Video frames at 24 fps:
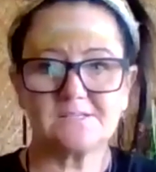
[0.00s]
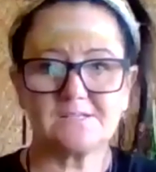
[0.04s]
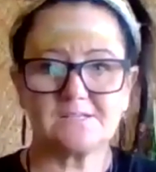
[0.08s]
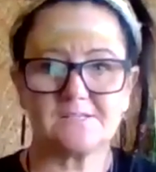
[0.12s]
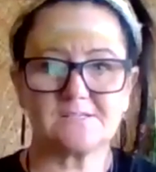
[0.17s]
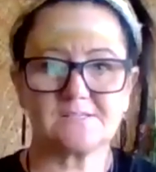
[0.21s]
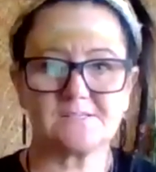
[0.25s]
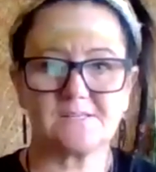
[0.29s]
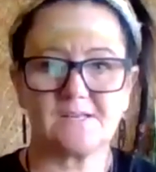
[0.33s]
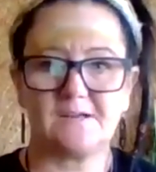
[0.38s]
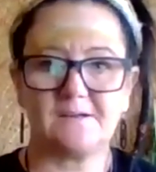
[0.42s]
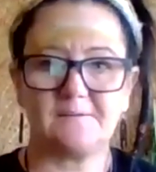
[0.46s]

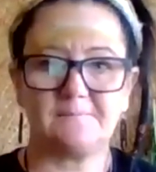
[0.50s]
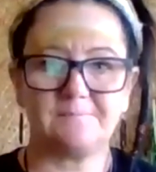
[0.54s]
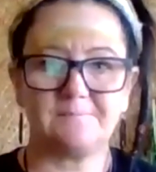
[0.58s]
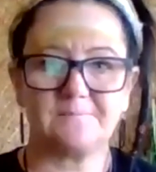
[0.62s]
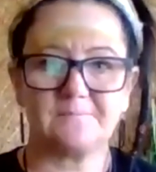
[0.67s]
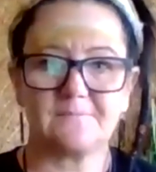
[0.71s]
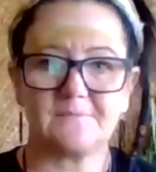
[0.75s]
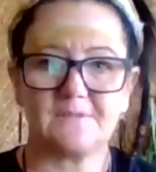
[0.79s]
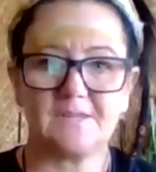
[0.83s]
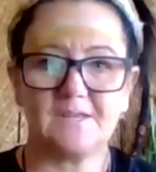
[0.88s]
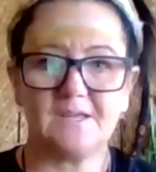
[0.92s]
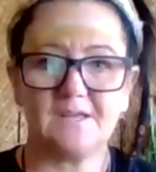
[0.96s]
It's
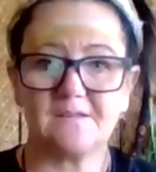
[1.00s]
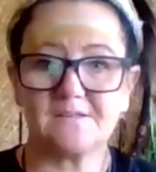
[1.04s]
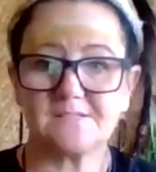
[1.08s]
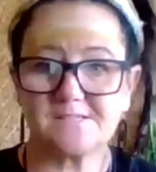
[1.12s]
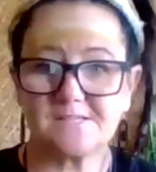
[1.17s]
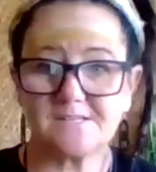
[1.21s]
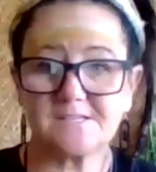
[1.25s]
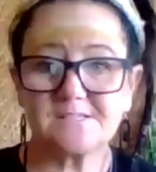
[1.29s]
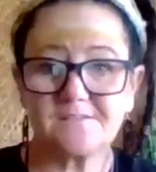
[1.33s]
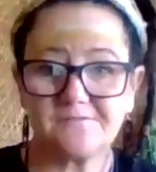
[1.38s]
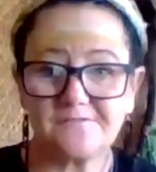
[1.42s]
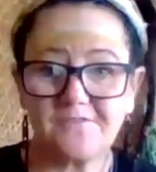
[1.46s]
um yeah,
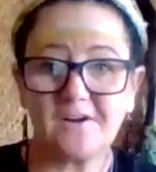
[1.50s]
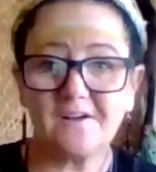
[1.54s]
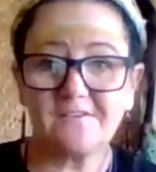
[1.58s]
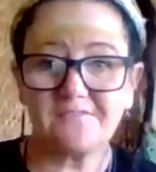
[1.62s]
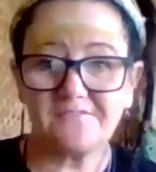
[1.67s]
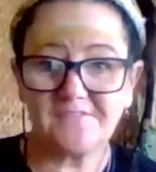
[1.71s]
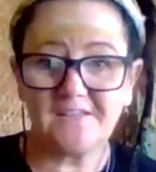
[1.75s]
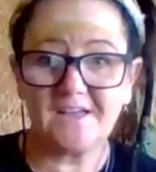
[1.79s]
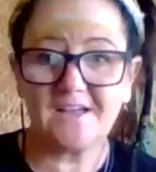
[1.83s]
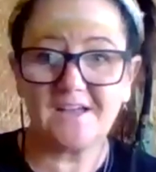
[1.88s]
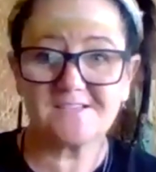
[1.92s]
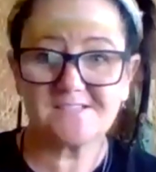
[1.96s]
sixty five
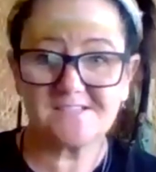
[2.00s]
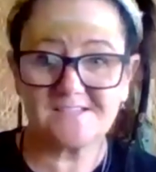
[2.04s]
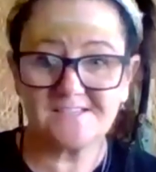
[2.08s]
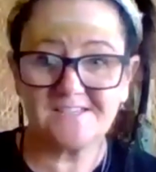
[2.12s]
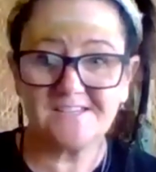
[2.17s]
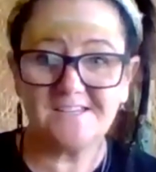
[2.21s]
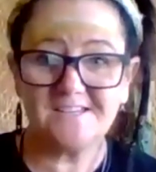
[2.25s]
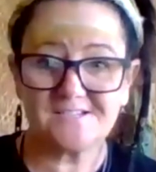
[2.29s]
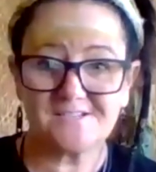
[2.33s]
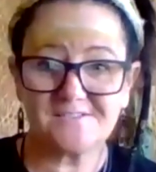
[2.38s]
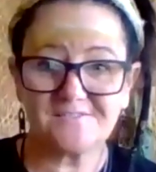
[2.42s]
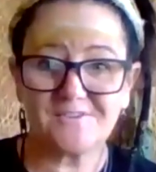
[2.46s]
thousand
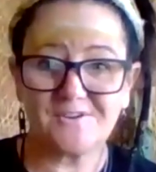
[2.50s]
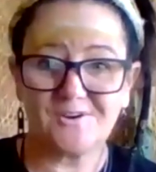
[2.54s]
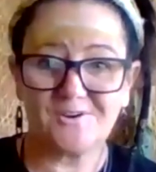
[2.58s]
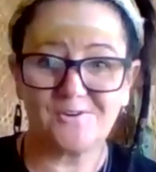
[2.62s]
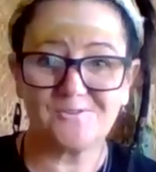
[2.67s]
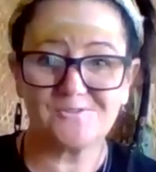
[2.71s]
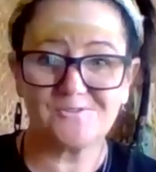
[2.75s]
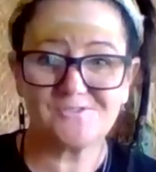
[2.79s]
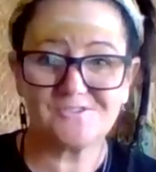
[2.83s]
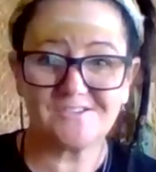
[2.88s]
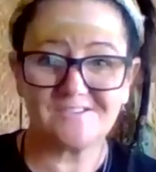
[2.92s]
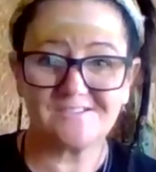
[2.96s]
years of
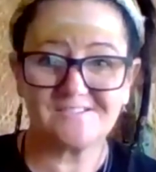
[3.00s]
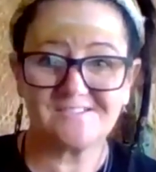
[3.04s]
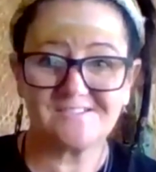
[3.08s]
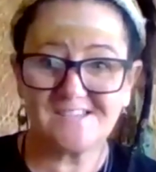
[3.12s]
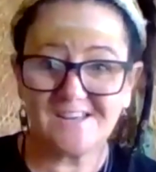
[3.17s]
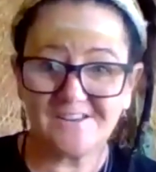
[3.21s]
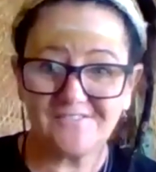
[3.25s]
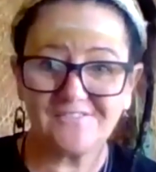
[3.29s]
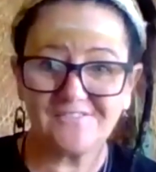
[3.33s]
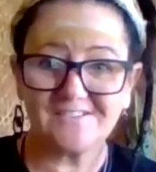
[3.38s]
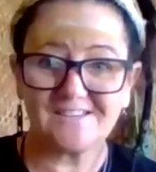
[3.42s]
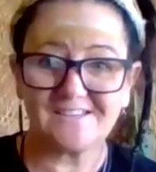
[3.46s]
culture
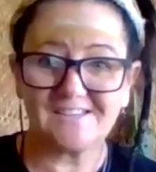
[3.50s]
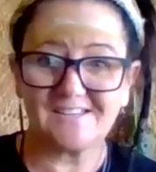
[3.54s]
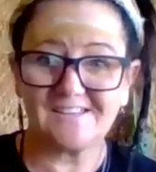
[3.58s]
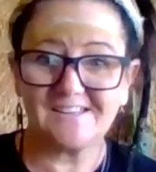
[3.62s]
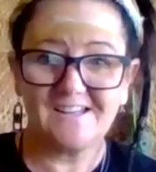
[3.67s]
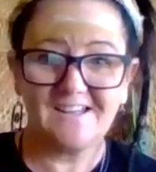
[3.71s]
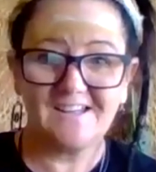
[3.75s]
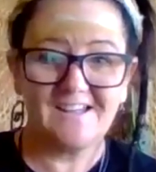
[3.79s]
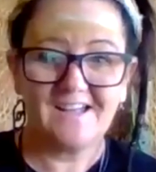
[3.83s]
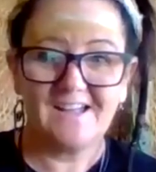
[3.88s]
definitely,